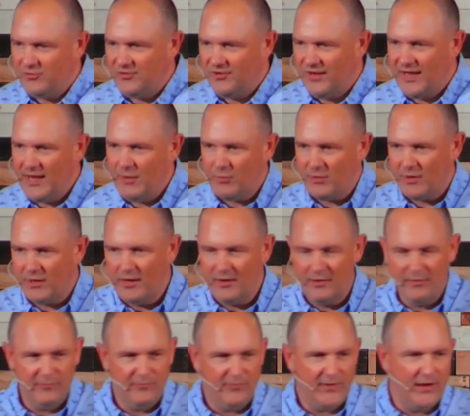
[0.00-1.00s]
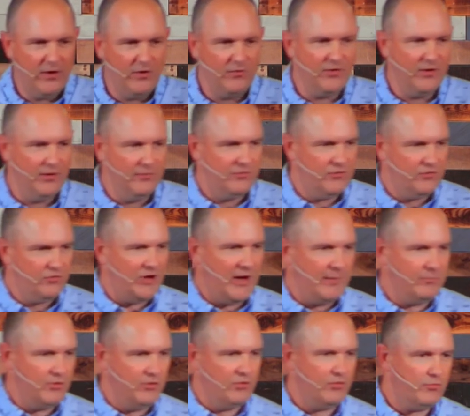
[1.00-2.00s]
Today we're going to find ourselves
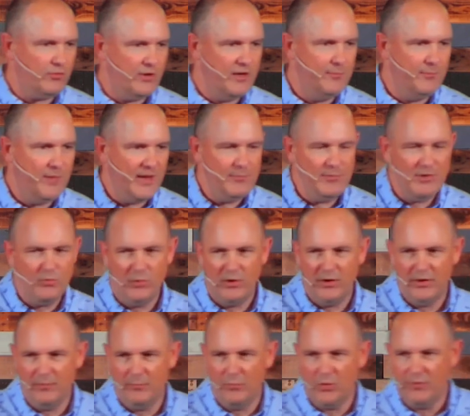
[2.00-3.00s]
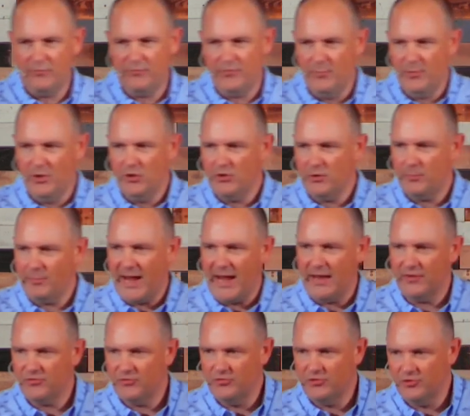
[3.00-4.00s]
chapter 3, maybe one of the more familiar
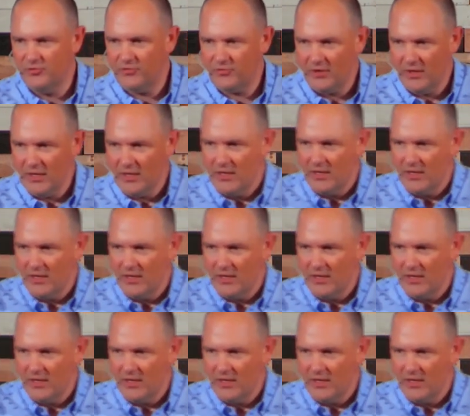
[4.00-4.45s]
passages.